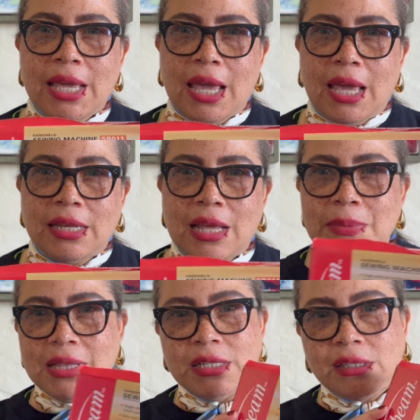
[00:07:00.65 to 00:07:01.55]
kit. I
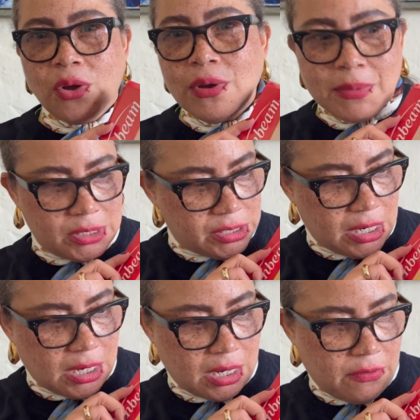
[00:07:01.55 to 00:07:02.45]
mean, this sewing
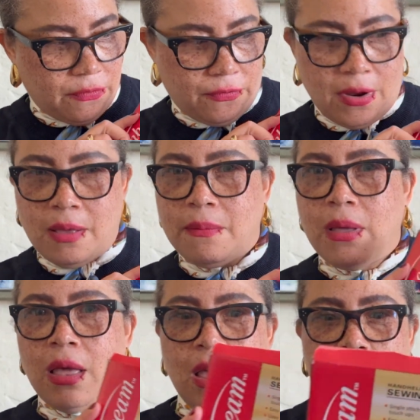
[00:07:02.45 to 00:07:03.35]
machine from
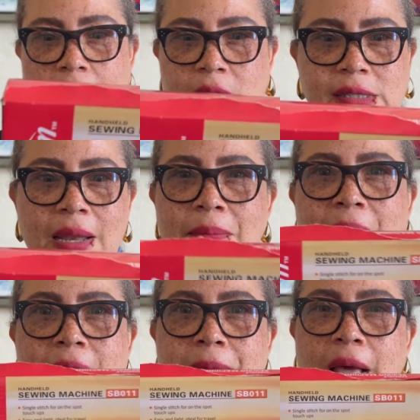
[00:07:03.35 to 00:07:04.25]

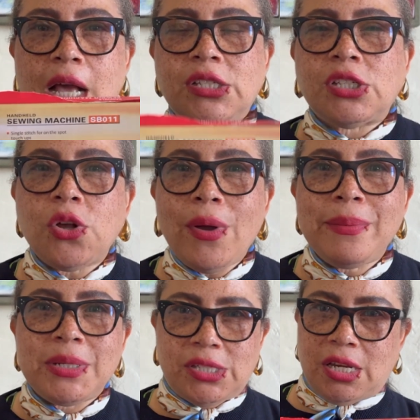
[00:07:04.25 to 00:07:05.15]
Sunbeam, a sewing
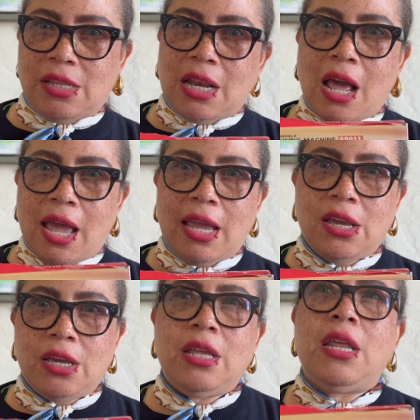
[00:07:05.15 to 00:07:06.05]
machine that I
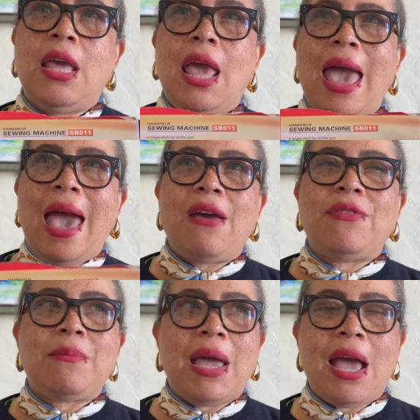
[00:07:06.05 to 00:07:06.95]
could have
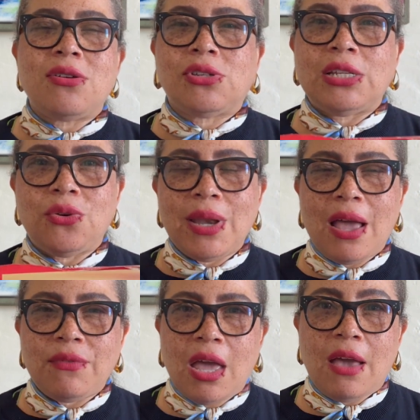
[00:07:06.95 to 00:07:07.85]
at my house. I don't
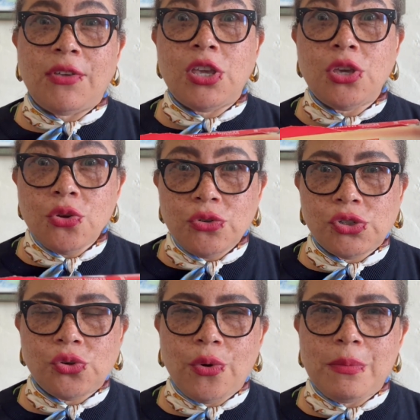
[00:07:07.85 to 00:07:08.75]
have to have a huge
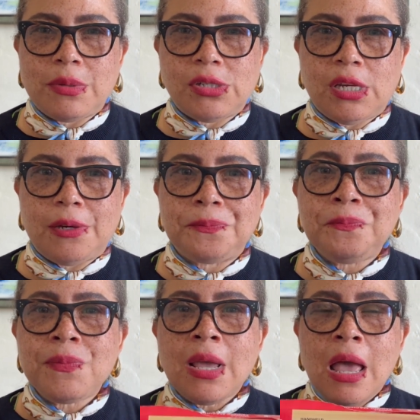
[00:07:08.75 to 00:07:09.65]
sewing machine,
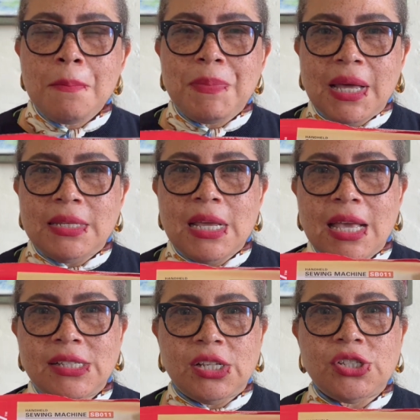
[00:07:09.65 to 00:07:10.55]
but
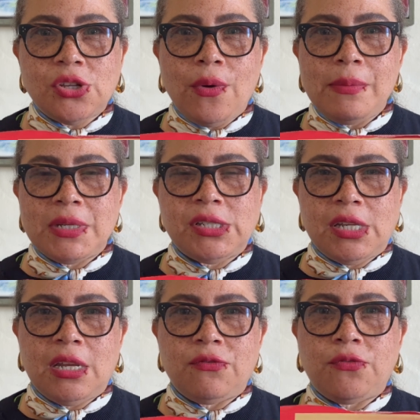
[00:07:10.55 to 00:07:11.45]
it's a sewing
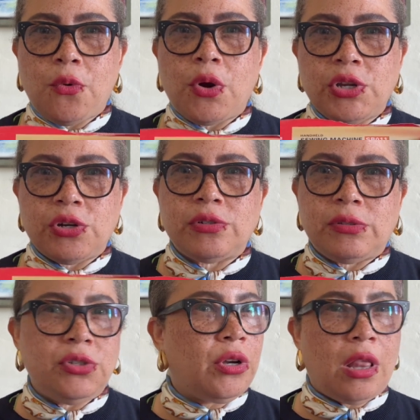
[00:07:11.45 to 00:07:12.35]
machine for your
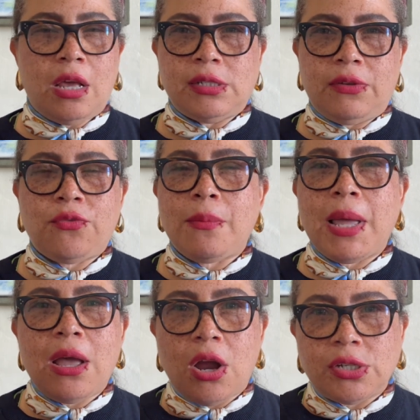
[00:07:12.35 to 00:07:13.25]
closet, for
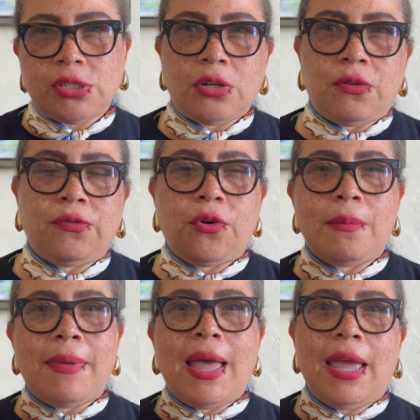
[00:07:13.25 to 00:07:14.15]
my arsenal, for
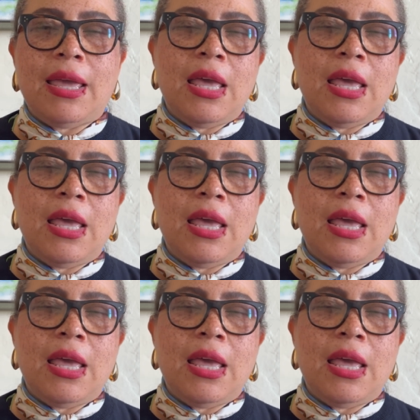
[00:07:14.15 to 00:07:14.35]
my